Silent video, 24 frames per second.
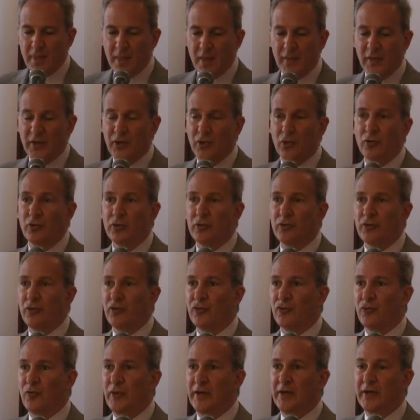think earlier
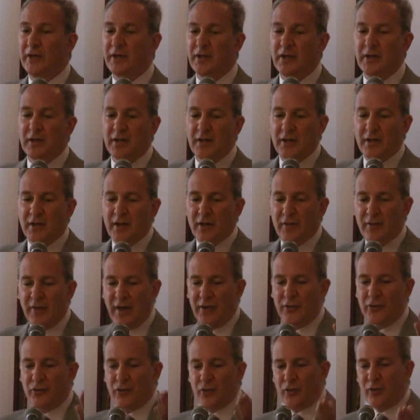this week,
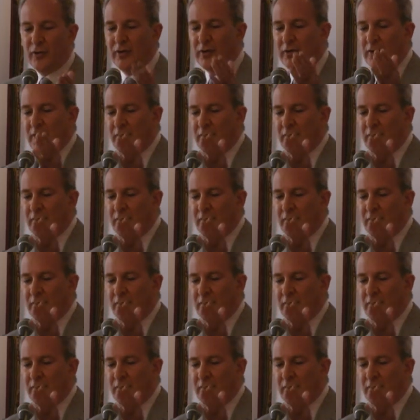that during